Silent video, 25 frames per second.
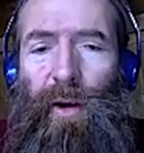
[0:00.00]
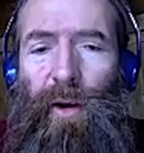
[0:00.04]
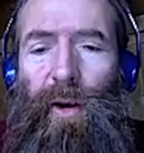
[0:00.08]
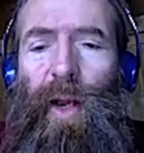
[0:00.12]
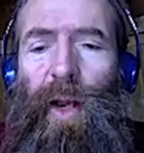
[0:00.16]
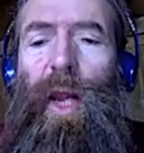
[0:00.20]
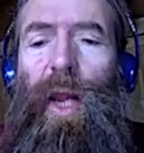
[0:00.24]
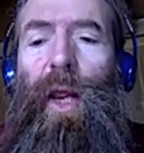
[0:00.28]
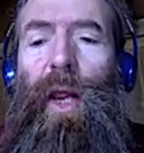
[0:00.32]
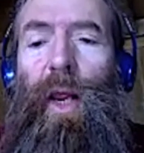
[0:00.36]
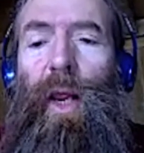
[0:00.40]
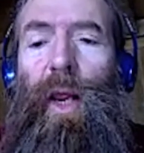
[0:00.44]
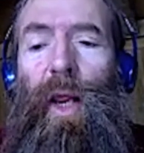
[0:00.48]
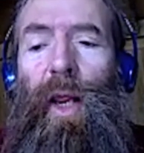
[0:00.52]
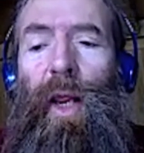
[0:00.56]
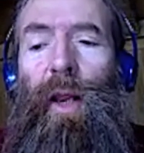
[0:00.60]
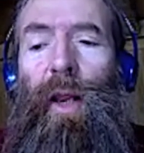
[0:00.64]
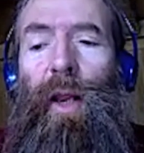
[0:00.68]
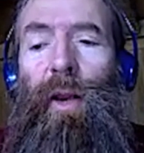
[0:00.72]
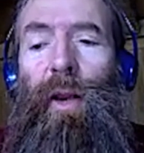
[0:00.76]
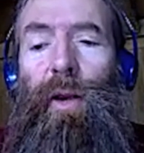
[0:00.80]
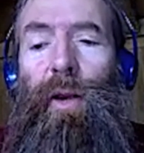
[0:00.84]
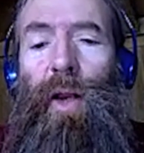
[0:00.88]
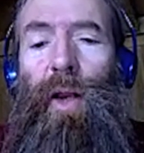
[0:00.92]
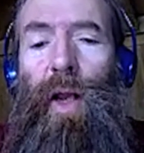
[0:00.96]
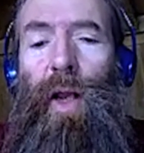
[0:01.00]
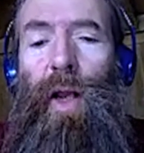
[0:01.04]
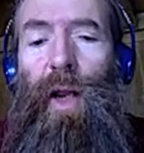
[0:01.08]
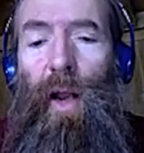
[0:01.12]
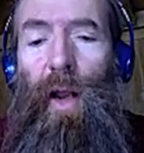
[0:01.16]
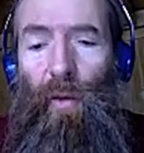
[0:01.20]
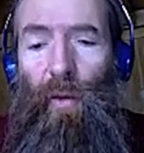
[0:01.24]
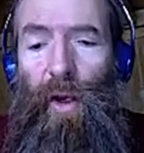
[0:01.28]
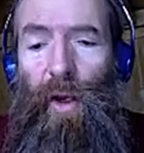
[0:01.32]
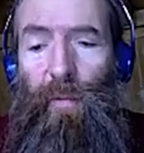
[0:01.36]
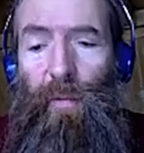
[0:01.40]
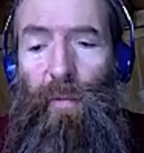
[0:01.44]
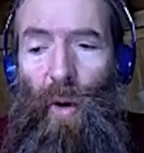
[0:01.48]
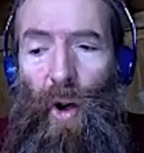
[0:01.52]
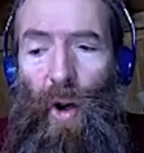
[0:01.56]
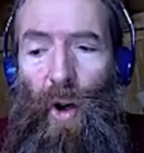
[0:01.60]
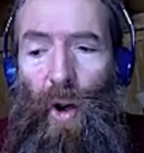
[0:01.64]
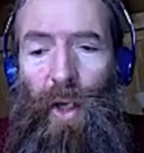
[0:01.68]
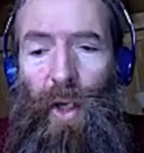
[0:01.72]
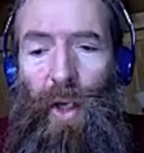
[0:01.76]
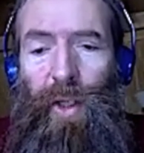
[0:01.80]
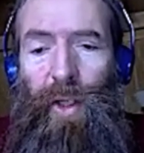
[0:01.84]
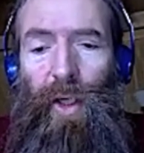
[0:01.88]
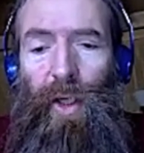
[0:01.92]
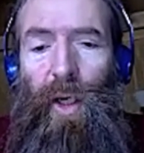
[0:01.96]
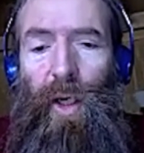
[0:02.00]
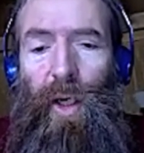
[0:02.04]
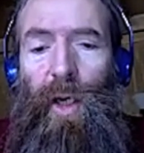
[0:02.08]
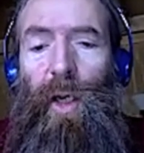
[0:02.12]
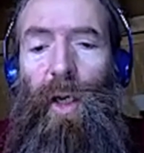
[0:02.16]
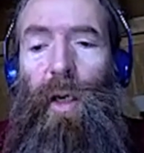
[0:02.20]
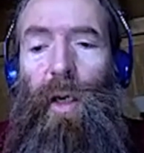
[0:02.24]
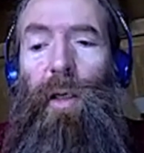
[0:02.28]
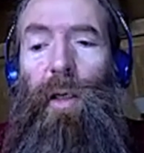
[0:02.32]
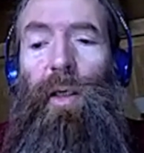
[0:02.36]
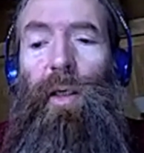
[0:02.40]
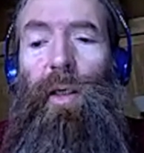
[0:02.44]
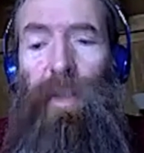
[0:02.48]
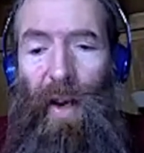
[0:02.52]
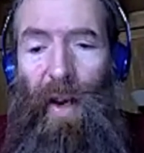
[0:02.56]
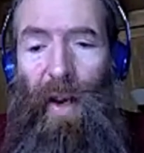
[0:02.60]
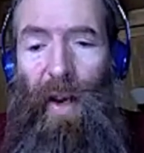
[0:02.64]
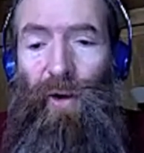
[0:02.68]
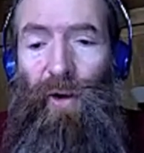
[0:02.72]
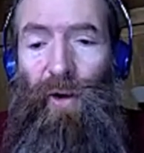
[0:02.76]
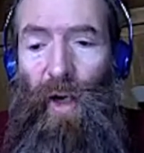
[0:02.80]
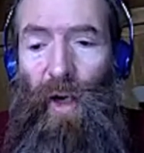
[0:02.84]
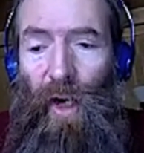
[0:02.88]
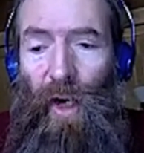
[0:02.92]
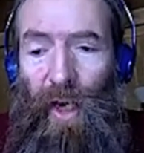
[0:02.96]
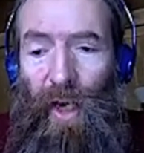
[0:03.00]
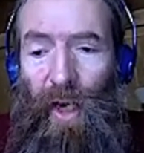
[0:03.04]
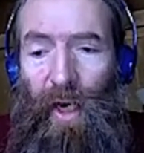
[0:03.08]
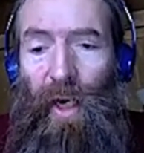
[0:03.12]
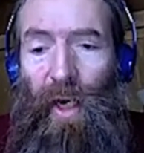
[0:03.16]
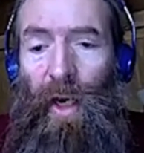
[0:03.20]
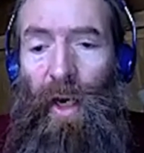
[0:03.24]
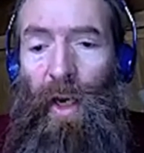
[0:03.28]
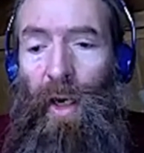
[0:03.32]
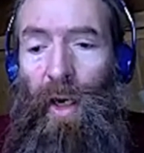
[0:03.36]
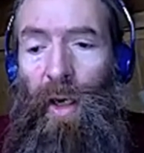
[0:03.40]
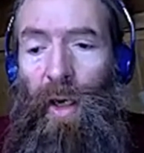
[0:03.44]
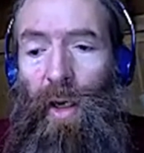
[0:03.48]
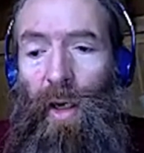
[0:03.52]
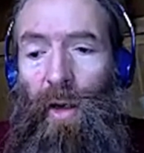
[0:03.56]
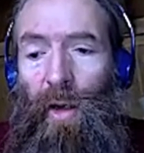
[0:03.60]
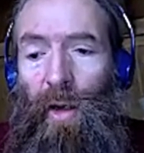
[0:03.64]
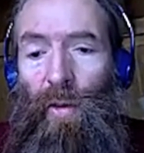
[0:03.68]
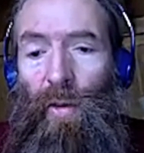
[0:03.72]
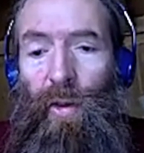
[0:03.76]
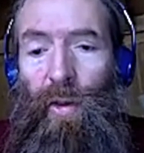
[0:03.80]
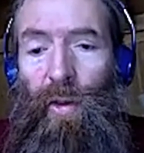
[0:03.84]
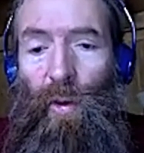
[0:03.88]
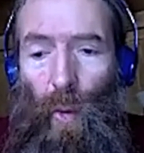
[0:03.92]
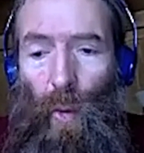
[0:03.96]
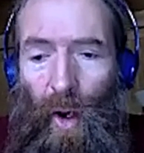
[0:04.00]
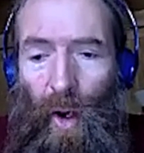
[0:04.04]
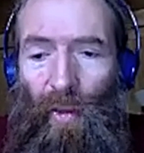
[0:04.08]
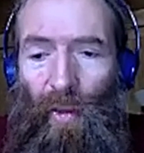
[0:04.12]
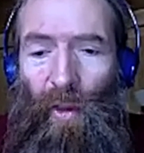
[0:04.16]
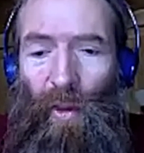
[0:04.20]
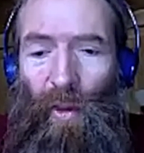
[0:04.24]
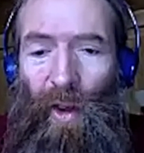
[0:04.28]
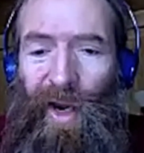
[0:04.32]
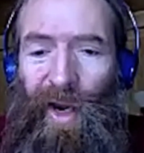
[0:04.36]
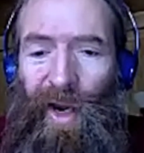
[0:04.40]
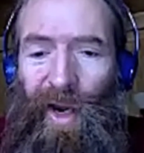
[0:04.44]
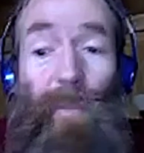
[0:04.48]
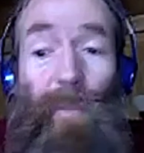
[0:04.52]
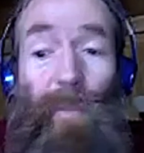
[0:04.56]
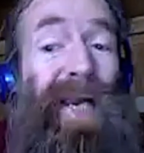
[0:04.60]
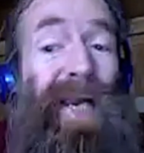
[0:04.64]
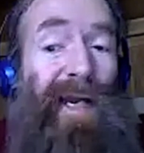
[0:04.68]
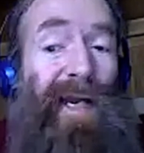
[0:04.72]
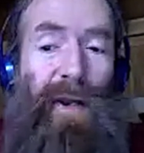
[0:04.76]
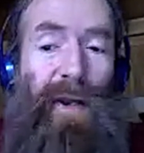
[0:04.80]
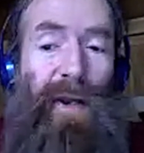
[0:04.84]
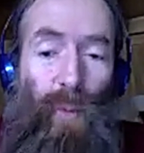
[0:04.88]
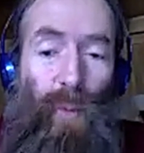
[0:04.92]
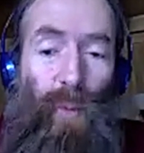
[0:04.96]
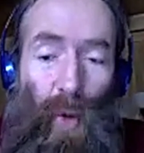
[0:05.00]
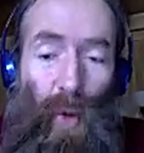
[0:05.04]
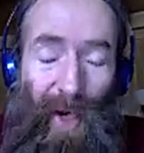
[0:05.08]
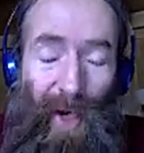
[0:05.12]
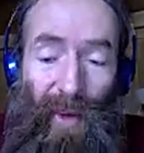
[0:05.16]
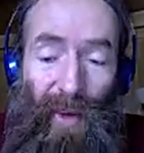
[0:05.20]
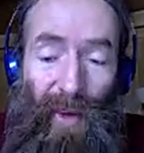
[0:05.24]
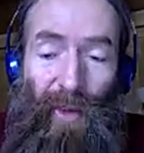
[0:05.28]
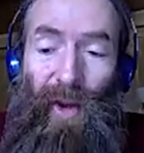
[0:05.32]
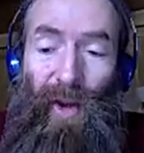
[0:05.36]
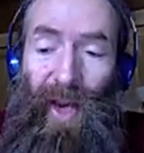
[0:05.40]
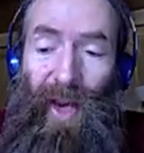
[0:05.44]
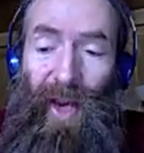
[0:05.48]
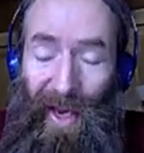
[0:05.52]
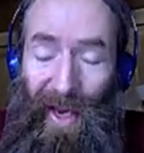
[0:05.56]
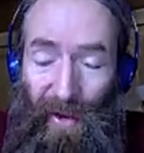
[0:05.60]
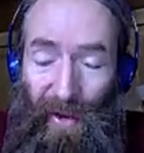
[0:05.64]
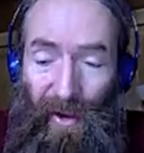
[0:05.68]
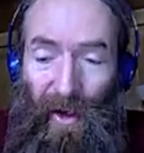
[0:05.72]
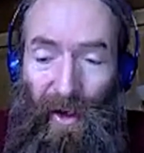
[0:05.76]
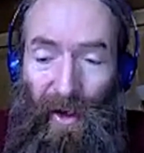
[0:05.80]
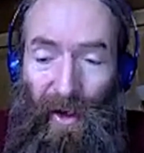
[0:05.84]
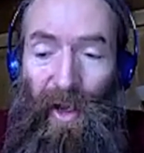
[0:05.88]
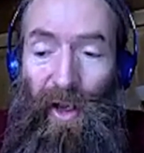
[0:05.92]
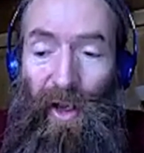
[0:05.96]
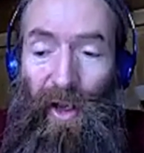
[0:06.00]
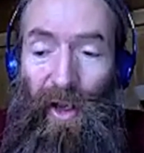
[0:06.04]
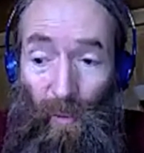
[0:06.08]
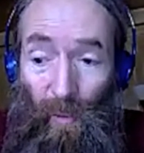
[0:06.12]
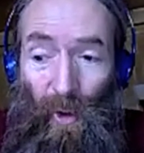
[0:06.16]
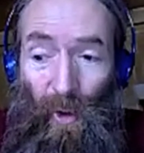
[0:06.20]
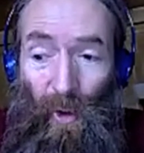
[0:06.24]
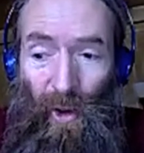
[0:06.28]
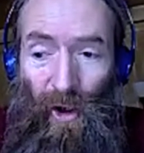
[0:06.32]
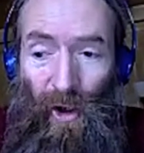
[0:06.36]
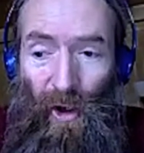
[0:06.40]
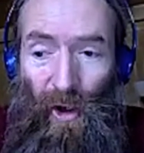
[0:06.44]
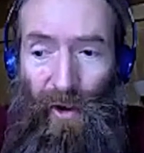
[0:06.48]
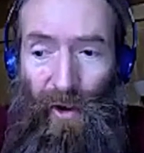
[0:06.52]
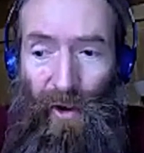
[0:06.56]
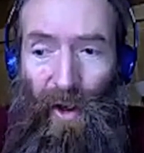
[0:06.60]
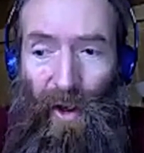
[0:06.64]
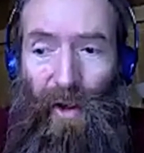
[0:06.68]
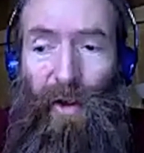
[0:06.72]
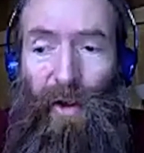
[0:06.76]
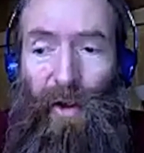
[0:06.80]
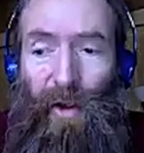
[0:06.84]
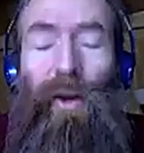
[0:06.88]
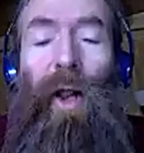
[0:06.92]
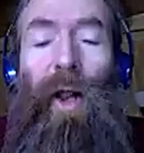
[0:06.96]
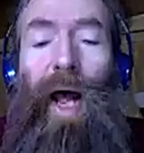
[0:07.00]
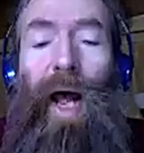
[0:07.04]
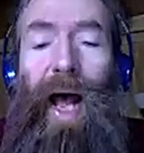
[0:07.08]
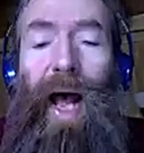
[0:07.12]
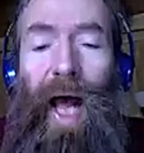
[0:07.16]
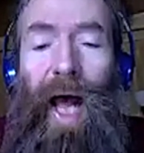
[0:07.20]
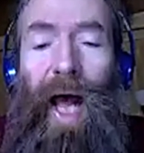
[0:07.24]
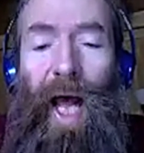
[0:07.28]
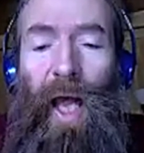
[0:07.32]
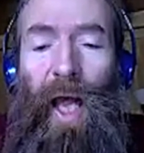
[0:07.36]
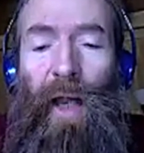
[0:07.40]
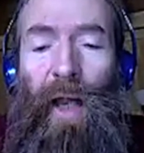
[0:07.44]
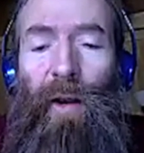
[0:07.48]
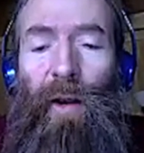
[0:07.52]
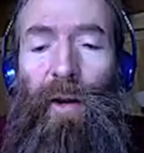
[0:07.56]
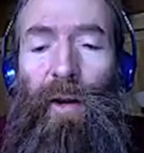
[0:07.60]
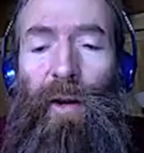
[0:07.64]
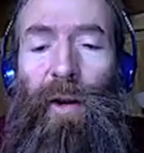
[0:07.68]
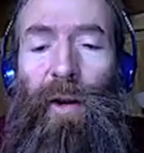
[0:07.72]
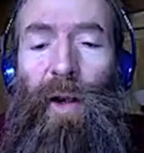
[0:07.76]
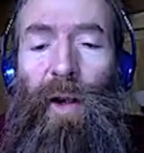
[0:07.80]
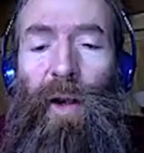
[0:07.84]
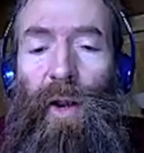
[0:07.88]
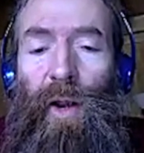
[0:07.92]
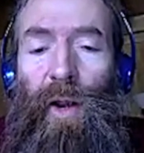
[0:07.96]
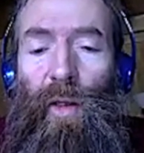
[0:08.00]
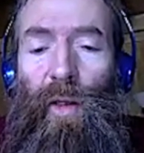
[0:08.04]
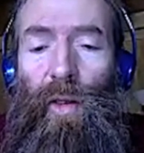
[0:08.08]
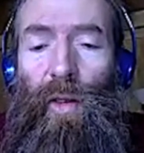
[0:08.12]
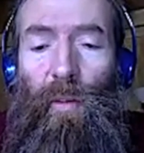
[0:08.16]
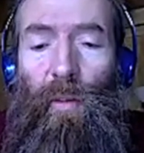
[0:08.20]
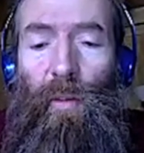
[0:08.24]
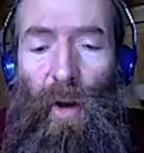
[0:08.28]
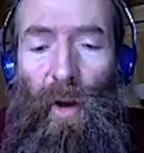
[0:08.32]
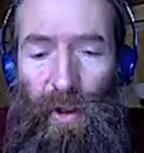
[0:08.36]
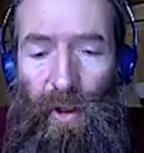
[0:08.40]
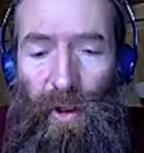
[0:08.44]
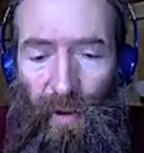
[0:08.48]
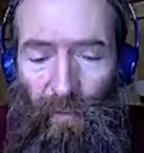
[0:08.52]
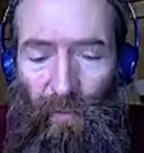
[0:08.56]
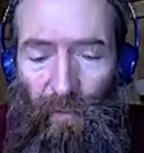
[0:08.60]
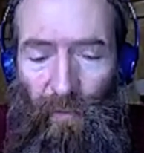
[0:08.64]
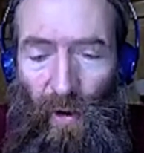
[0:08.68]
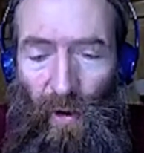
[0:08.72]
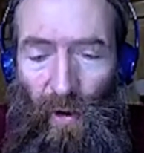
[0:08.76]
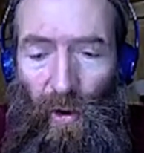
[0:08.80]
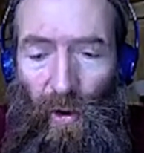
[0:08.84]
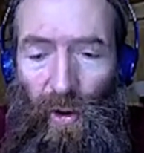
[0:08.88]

is, at this point, definitely the one that competes with cancer, with OncoSENS, as the most difficult.